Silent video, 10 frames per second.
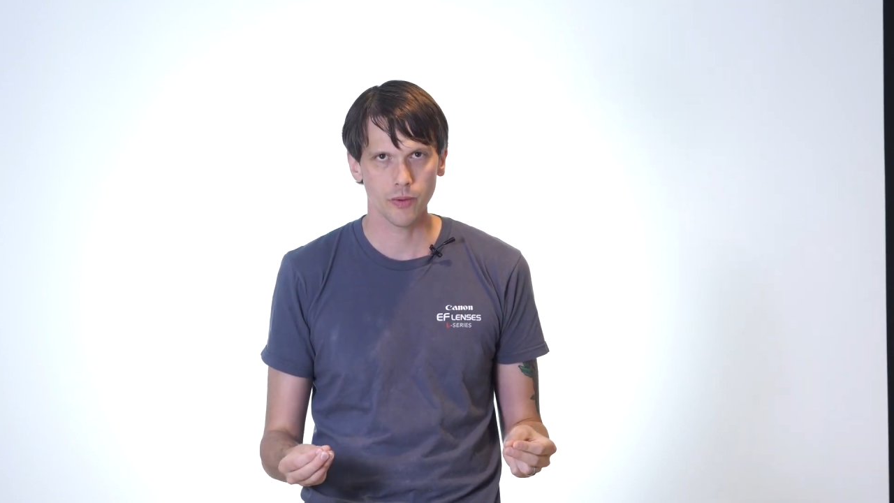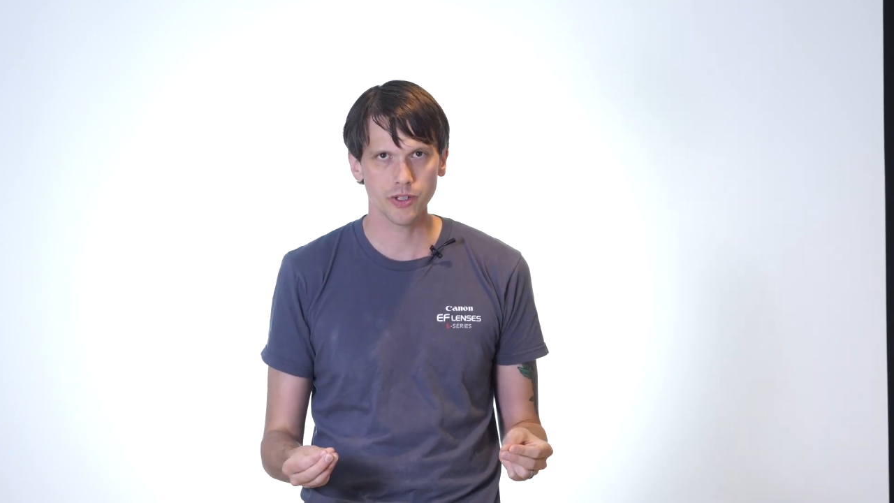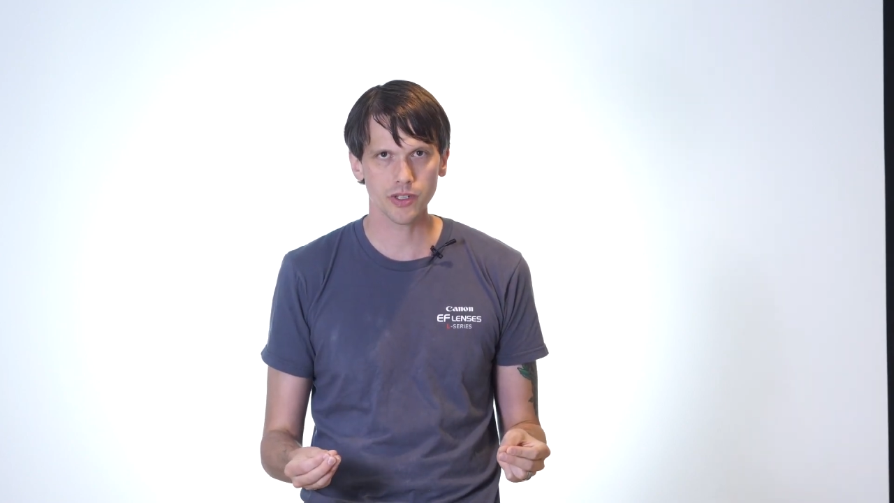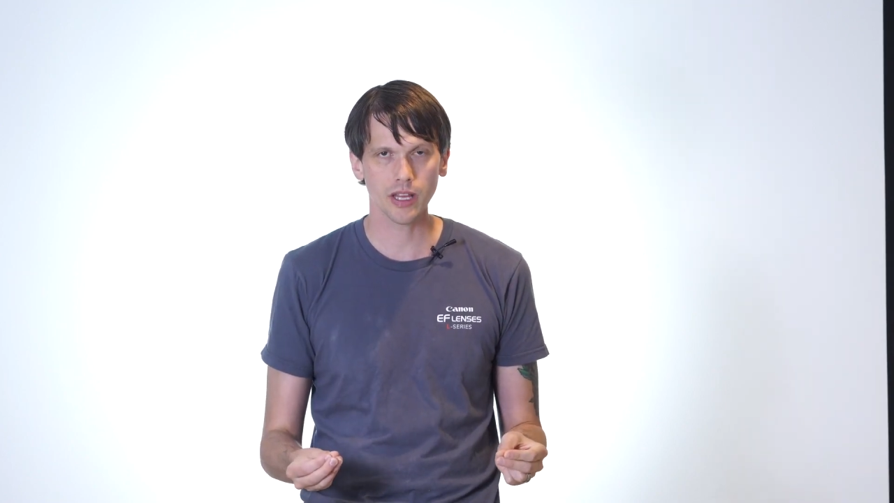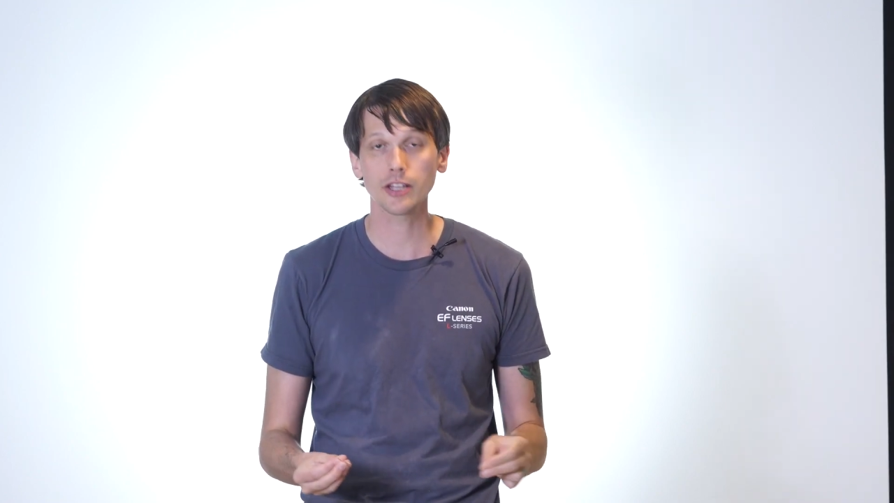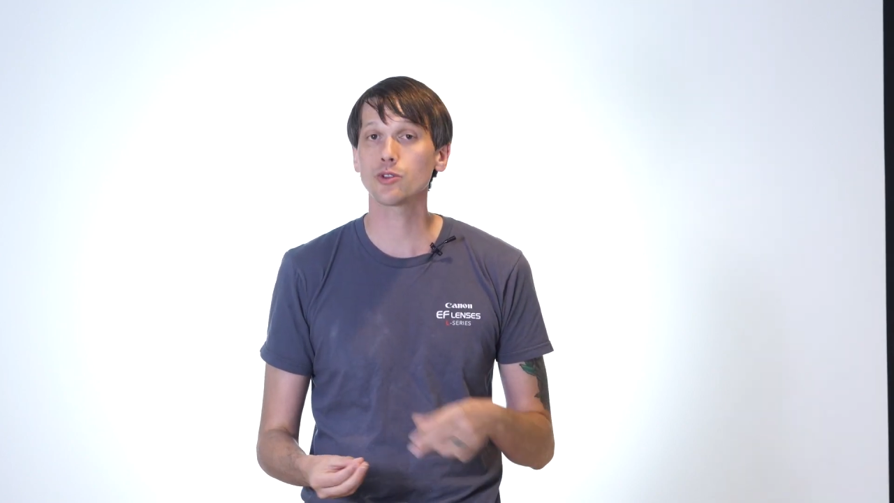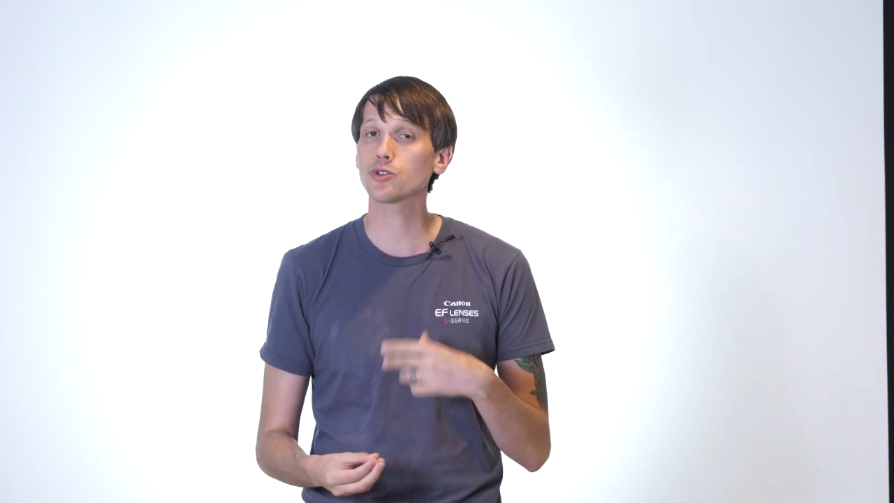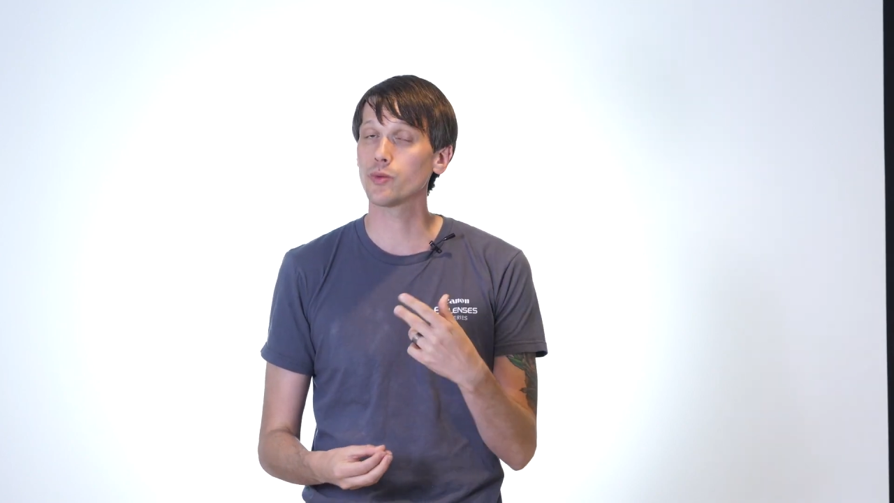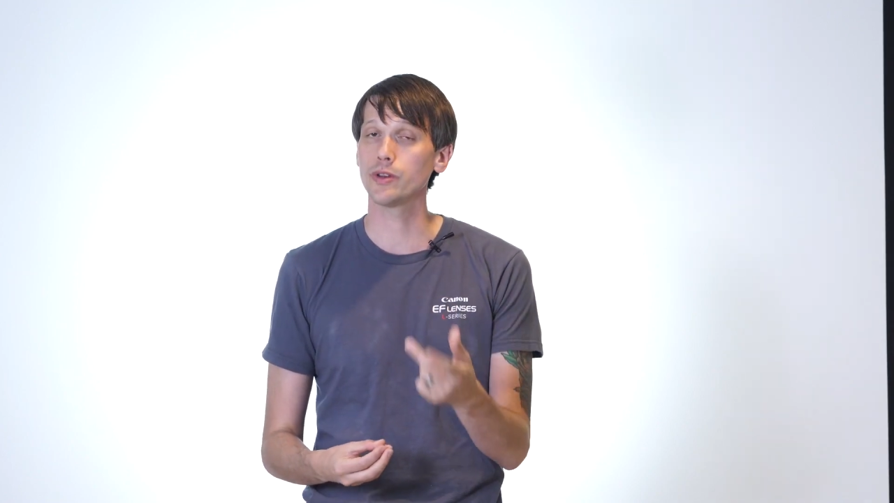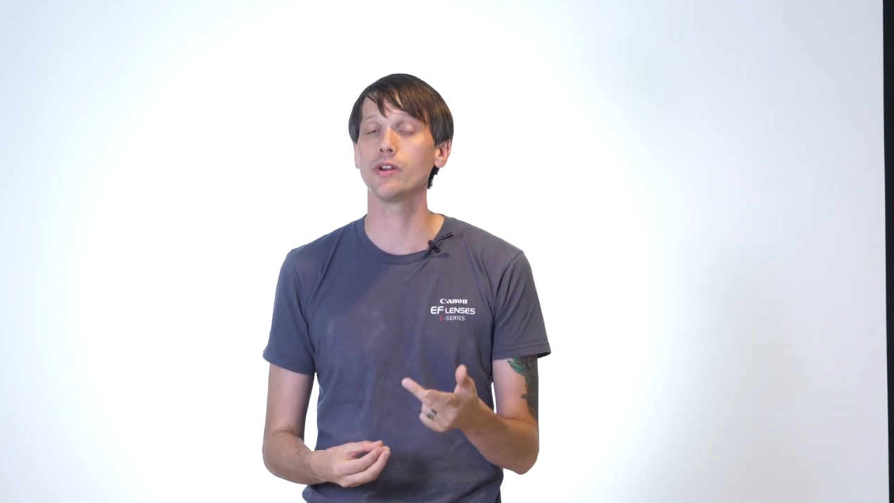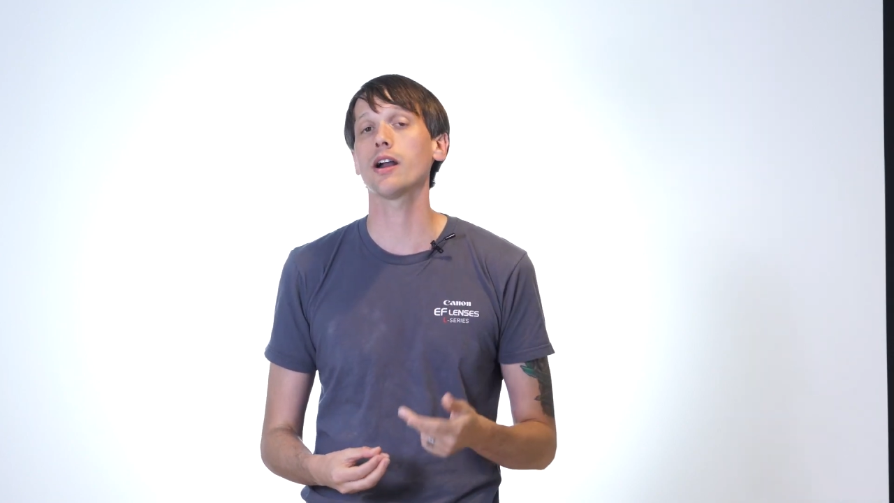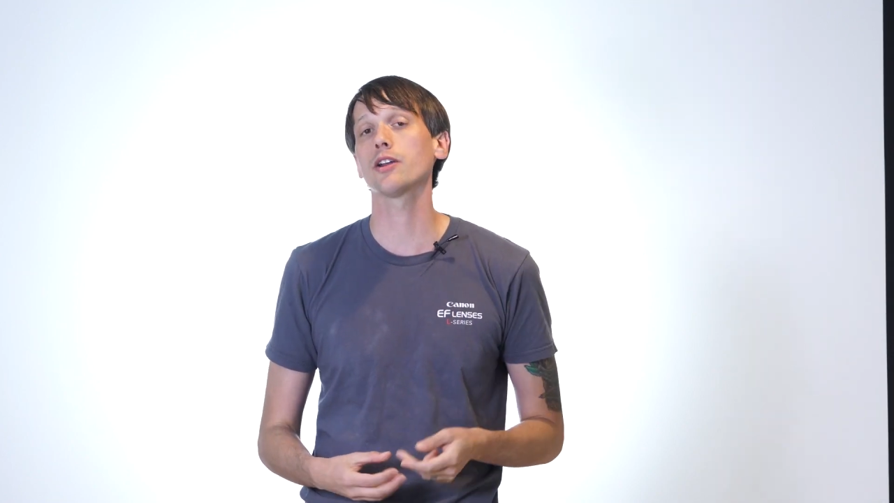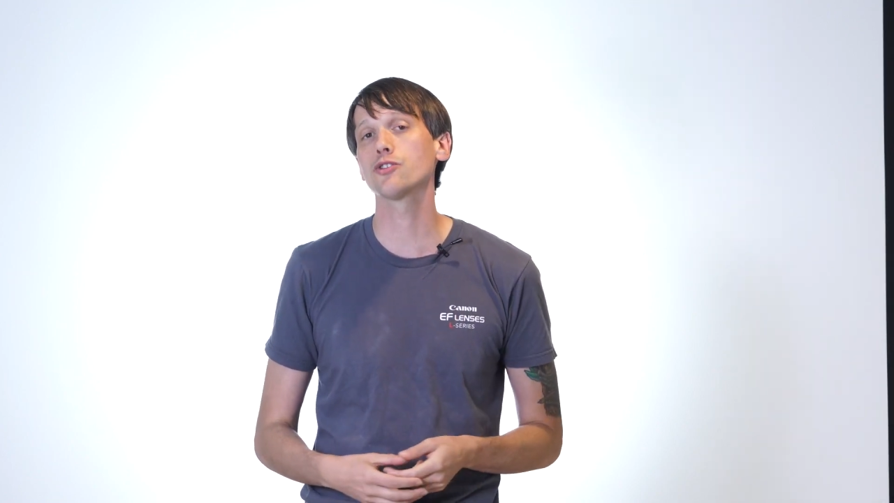which is a light source we do not